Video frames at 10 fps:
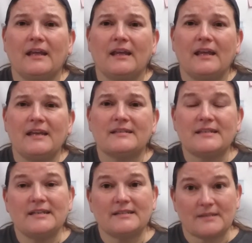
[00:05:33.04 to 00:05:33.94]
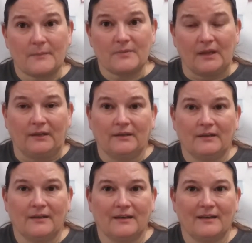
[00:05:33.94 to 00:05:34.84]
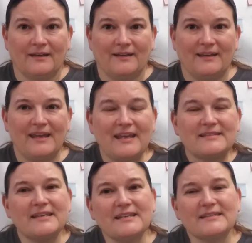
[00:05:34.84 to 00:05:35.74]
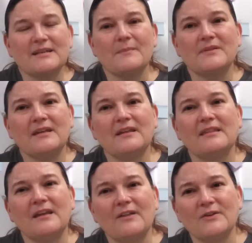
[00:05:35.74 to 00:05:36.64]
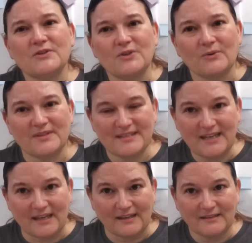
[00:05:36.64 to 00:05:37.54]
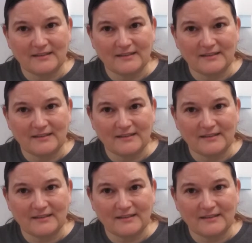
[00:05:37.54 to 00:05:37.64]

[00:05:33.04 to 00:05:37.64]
he sees something. He sees something that the others don't see.